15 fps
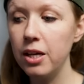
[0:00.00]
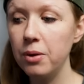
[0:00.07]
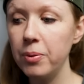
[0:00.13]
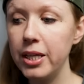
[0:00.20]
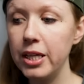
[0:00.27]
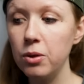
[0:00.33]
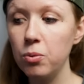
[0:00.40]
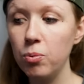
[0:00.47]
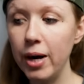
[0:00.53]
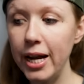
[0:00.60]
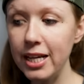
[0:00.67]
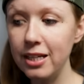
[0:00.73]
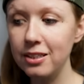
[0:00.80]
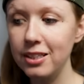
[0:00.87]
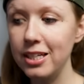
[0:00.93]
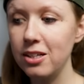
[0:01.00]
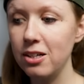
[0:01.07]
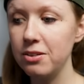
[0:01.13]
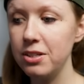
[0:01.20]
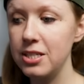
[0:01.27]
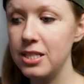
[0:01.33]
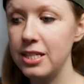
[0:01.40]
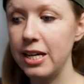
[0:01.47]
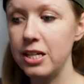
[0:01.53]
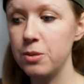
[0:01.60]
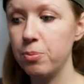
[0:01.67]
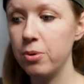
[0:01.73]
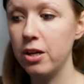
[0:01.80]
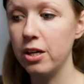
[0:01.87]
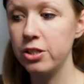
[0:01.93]
Then we can right click on this
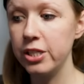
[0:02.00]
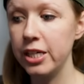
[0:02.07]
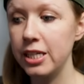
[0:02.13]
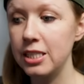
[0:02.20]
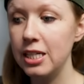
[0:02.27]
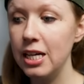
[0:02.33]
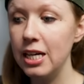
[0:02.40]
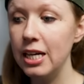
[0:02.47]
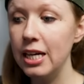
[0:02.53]
test project